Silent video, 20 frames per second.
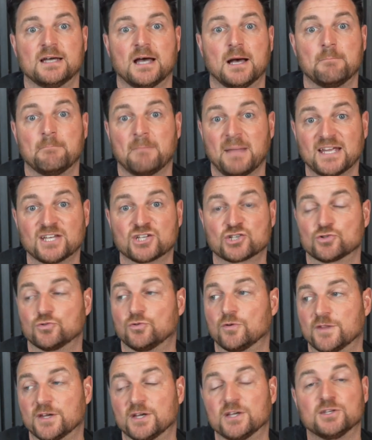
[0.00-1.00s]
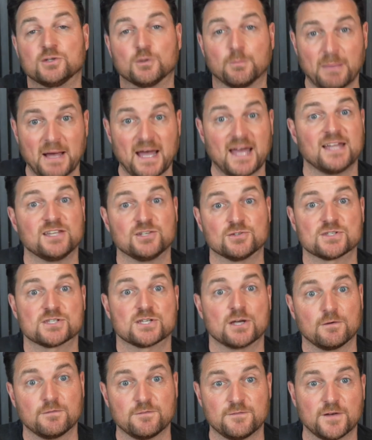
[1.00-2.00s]
and make sure that you're paying
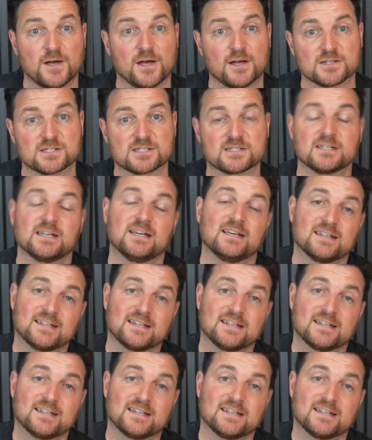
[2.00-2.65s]
yourself first.